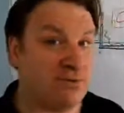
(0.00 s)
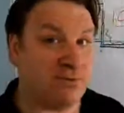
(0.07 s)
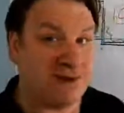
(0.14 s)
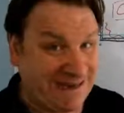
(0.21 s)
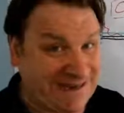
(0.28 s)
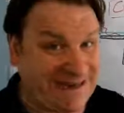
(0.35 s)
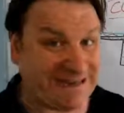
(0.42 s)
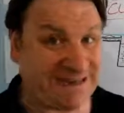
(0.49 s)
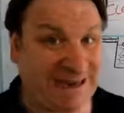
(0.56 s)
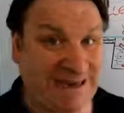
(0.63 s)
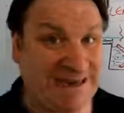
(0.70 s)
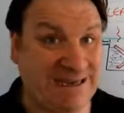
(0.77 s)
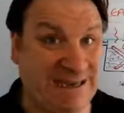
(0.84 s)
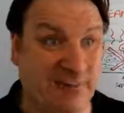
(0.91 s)
we need
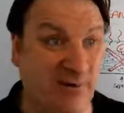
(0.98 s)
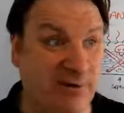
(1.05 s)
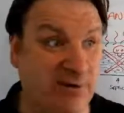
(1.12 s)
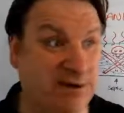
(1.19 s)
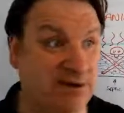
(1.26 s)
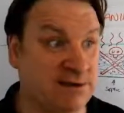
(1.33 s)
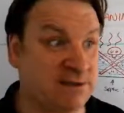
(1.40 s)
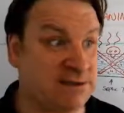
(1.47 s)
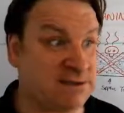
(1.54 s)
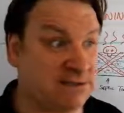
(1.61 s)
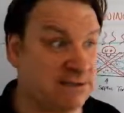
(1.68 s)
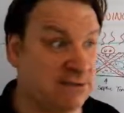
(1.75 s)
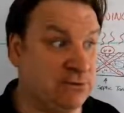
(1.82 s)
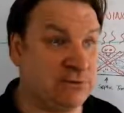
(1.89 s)
cleaning products
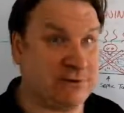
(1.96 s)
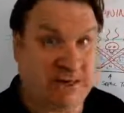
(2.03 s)
to